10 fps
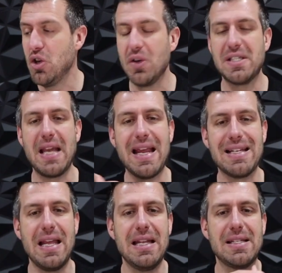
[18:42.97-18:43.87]
You stay
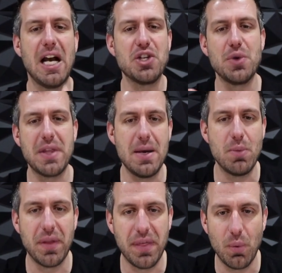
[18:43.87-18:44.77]
in touch with them
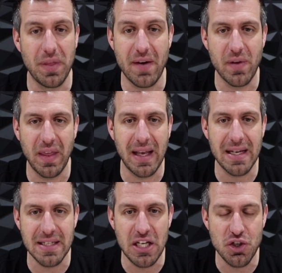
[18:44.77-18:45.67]
with everything
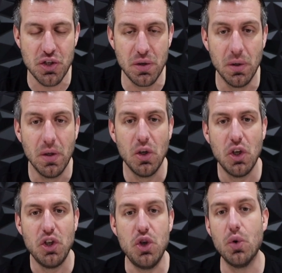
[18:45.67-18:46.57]
I teach you.
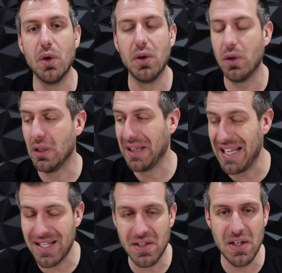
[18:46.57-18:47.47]
You will
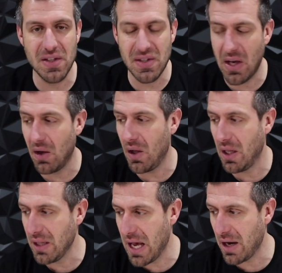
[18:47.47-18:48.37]
list and sell
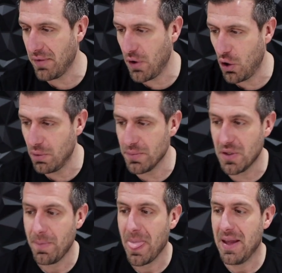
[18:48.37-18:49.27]
a lot of homes.
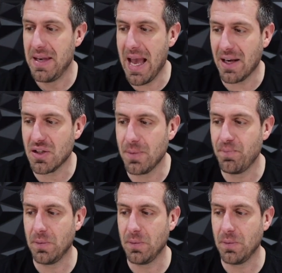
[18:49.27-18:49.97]
Next.